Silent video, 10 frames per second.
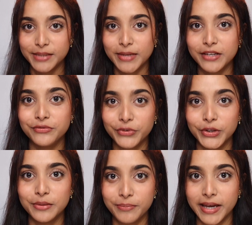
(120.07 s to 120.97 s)
my full
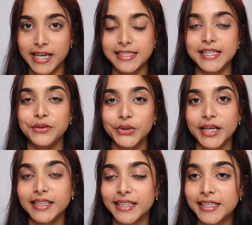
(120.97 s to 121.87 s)
base. Now look
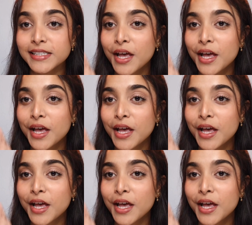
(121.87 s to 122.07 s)
at this.